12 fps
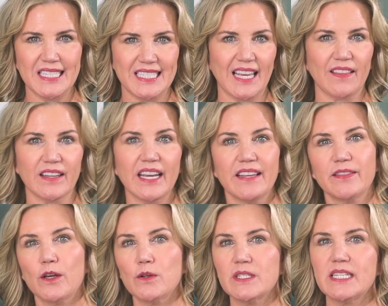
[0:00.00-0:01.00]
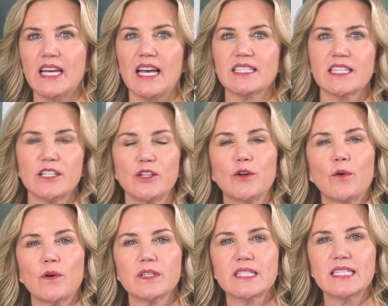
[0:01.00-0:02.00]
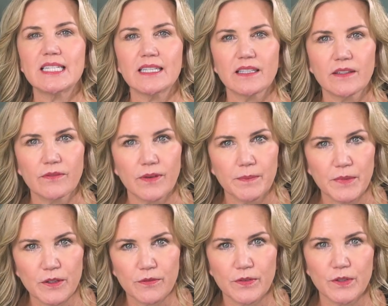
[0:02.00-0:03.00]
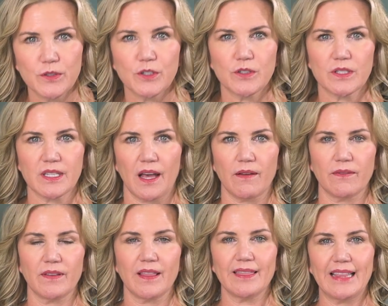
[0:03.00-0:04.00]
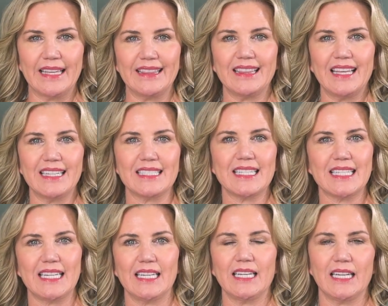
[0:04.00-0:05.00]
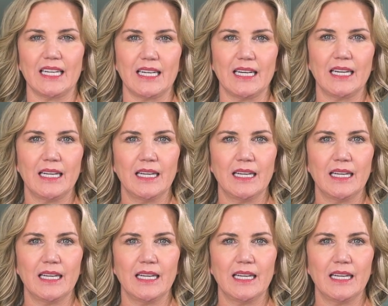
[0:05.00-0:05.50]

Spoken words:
to delegate those tasks, you're stealing from your future self. Let that sink in.